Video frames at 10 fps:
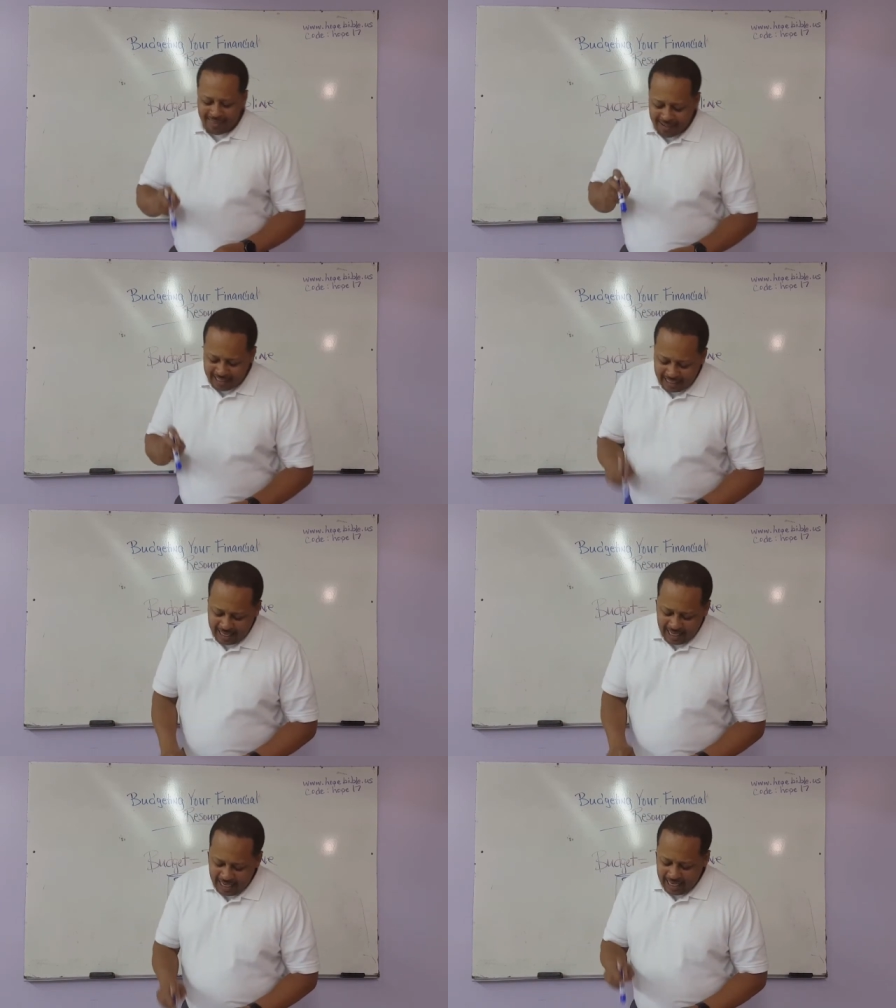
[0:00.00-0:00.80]
The
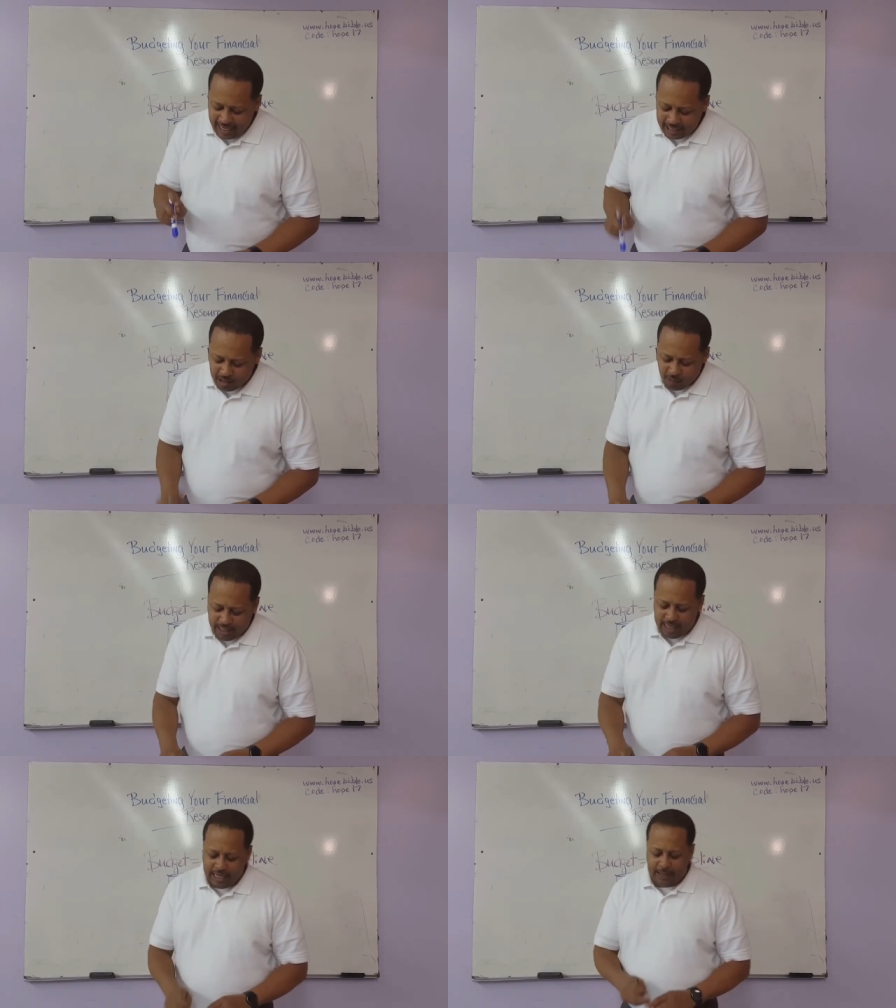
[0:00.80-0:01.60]
key
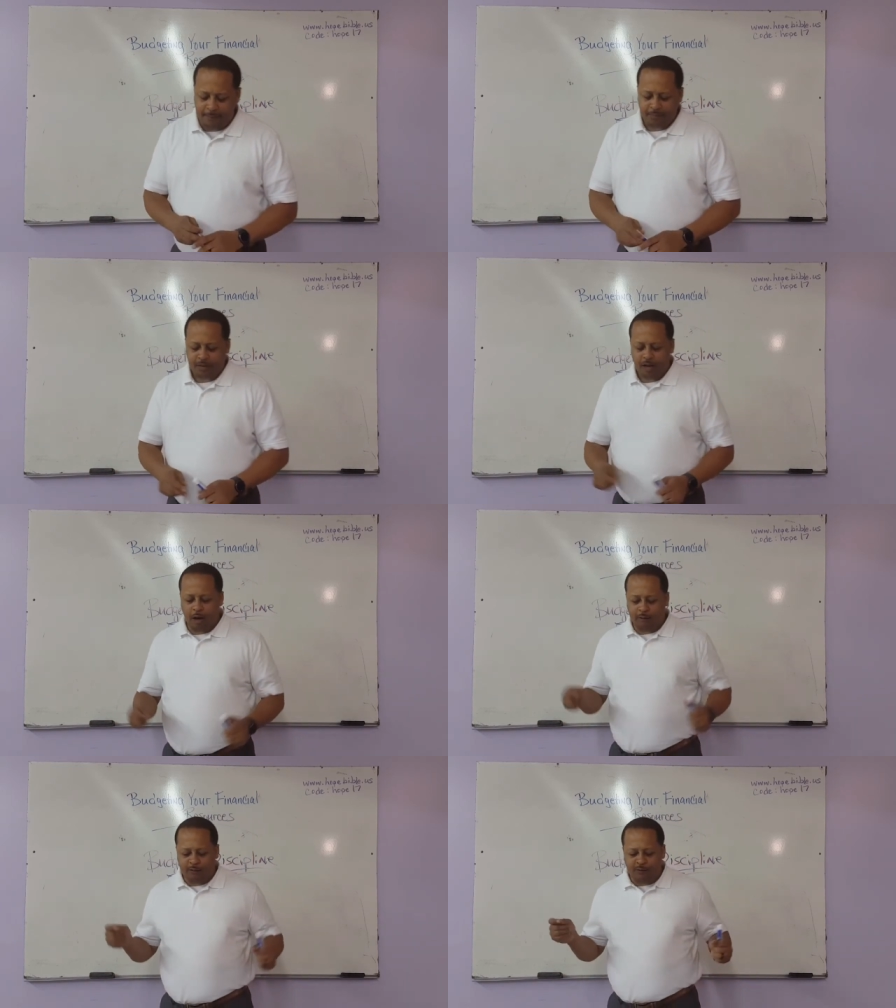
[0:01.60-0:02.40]
ingredient
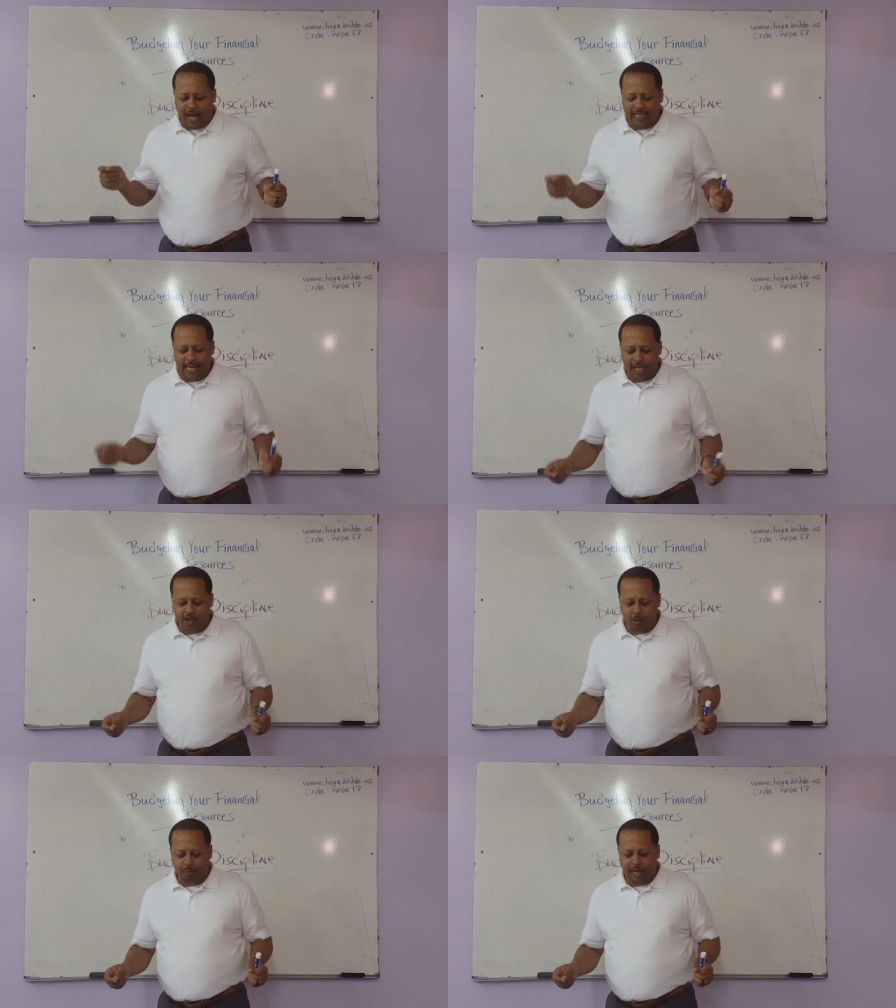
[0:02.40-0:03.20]
of a
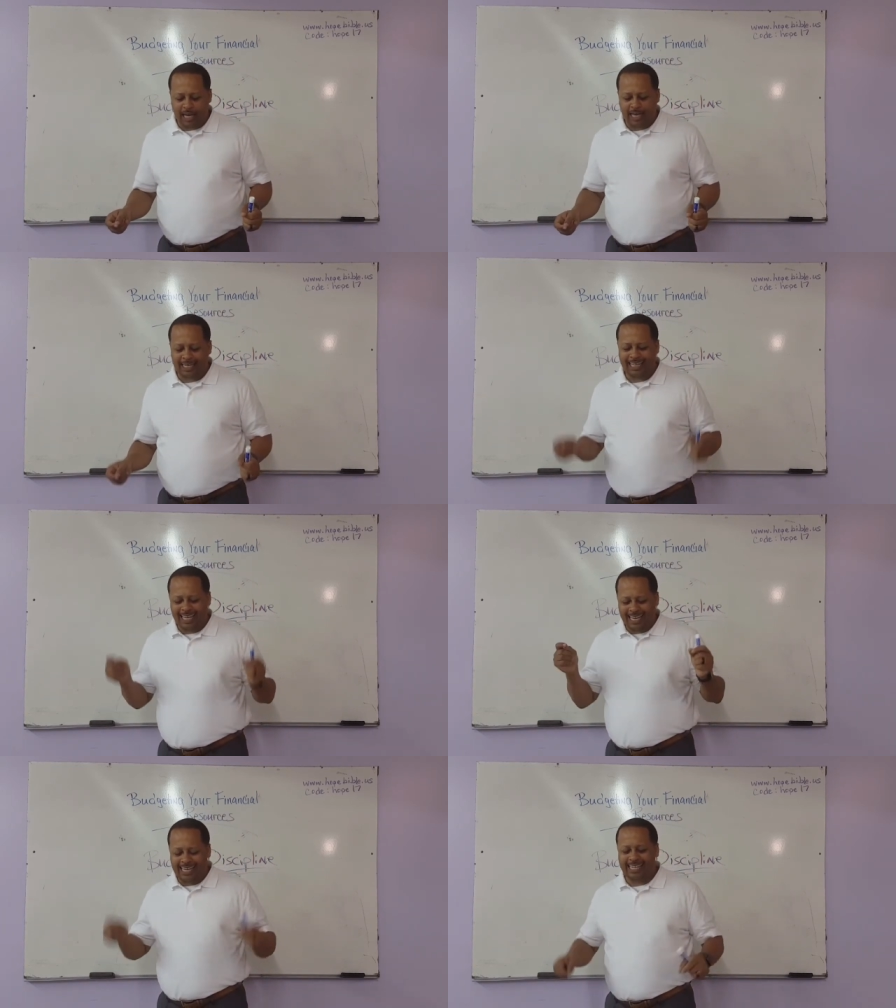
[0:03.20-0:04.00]
financial plan
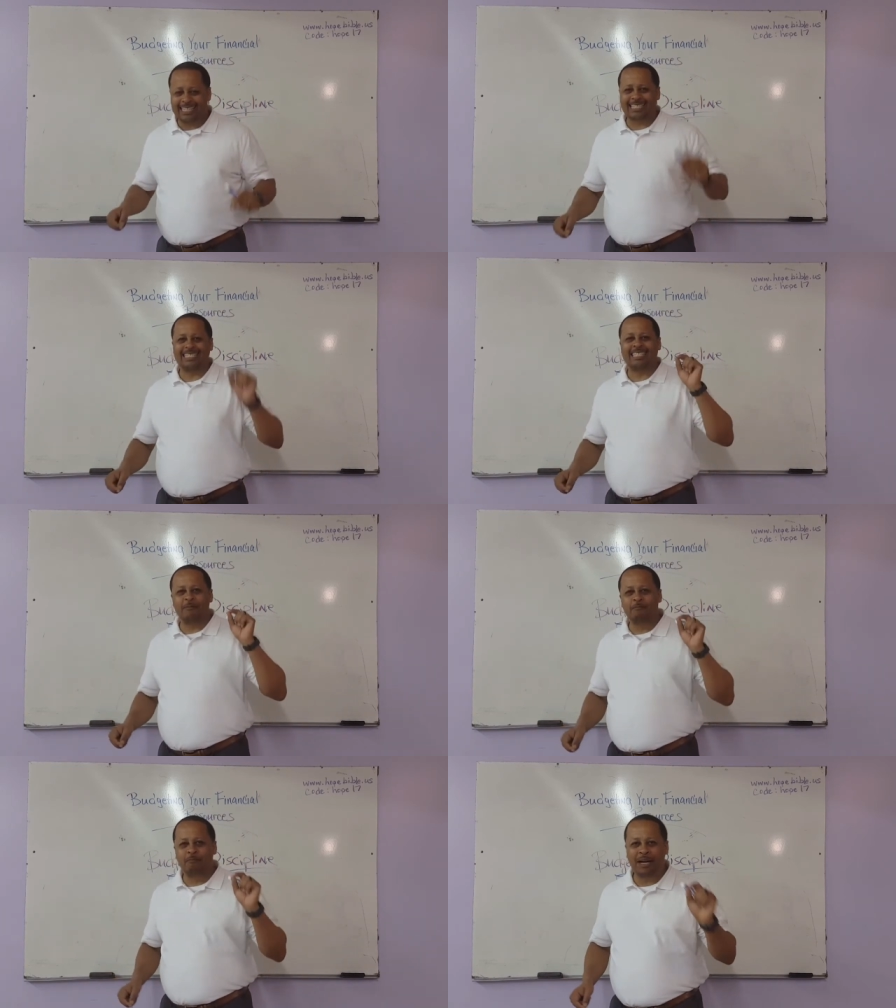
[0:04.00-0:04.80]
is
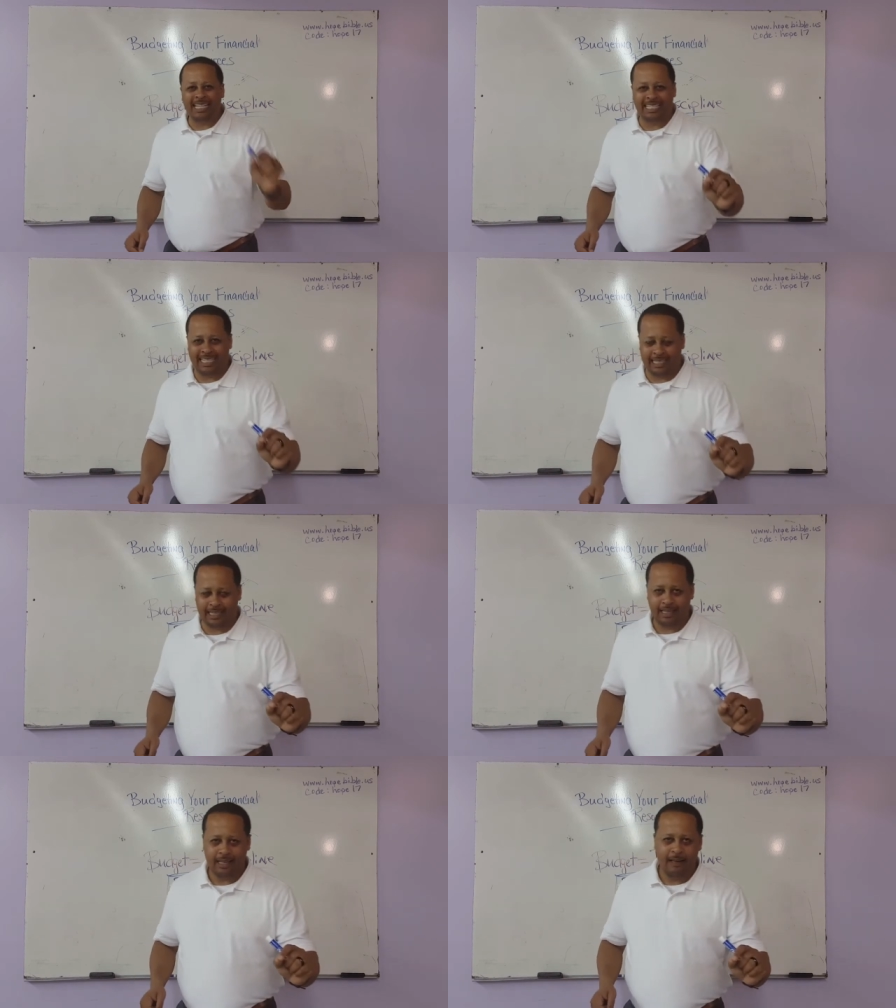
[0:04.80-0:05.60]
the
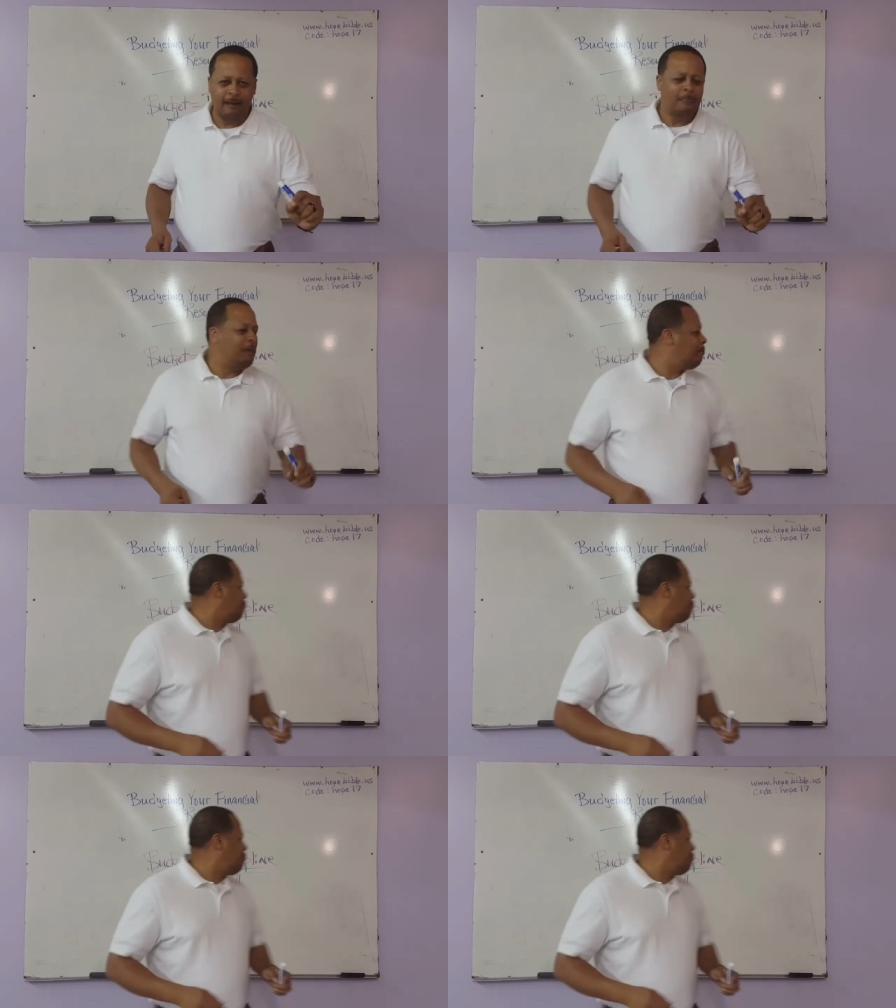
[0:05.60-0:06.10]
budget. The